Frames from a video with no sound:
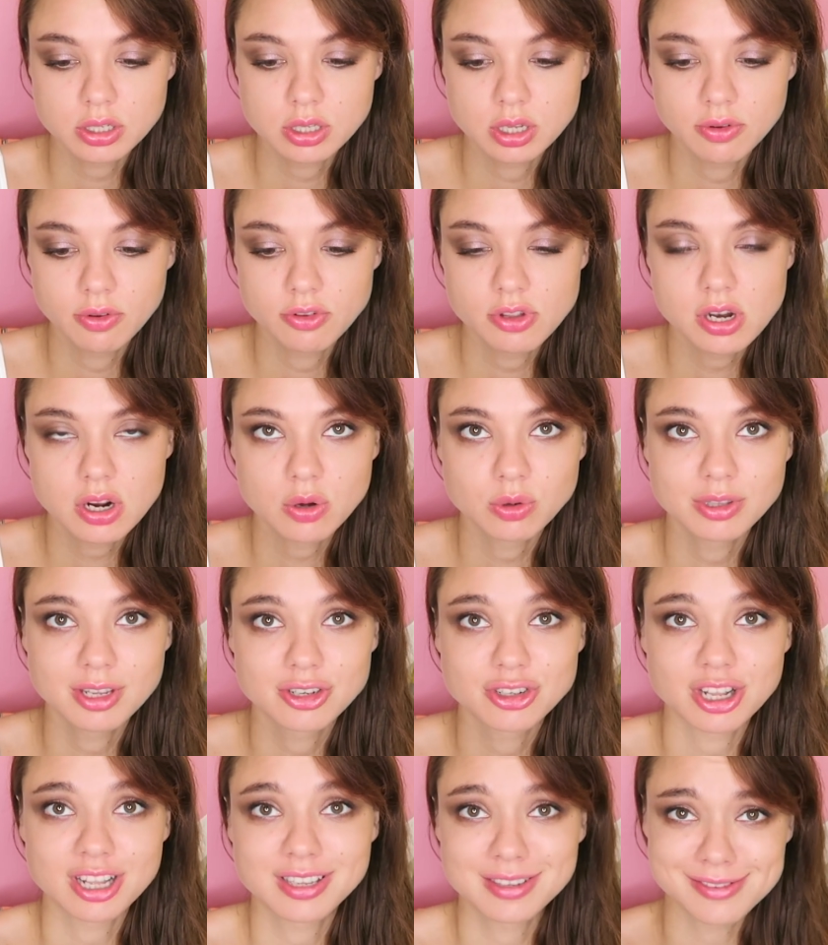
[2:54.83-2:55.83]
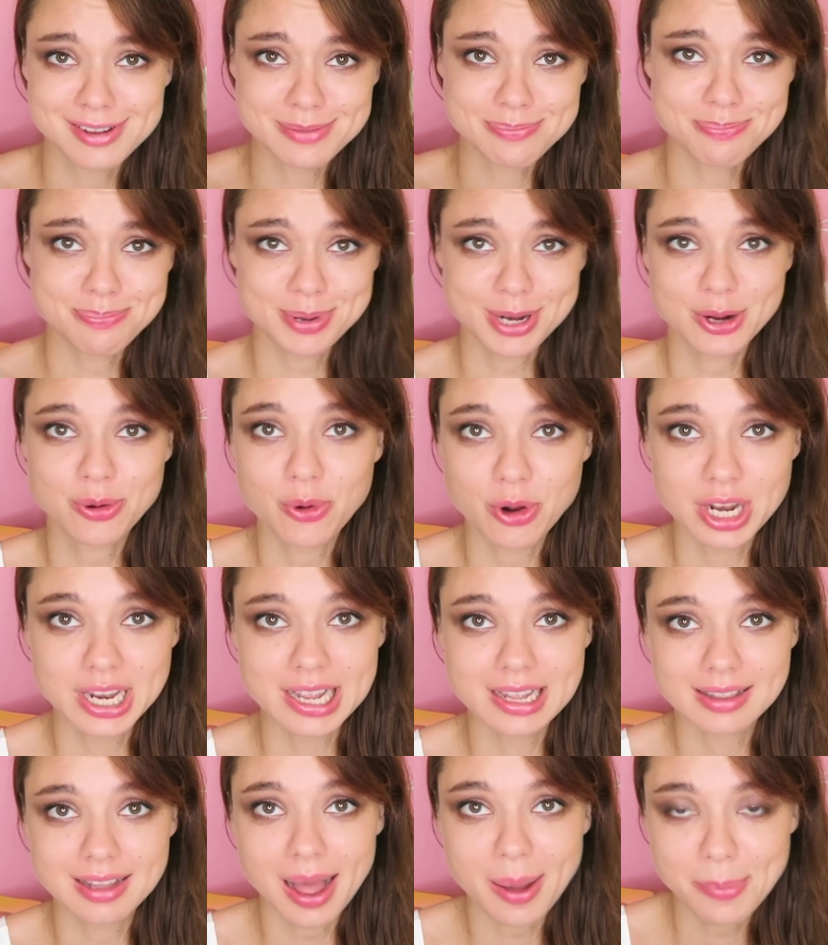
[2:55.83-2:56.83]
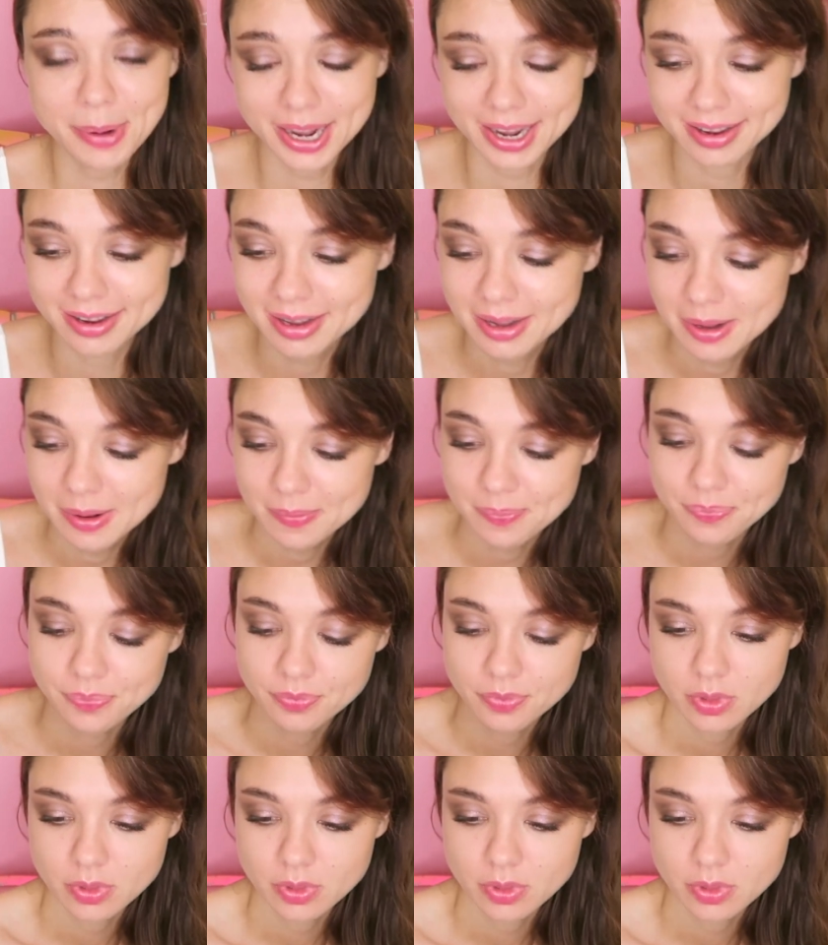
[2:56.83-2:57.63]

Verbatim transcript: Did you see how he tapped with his funny foot?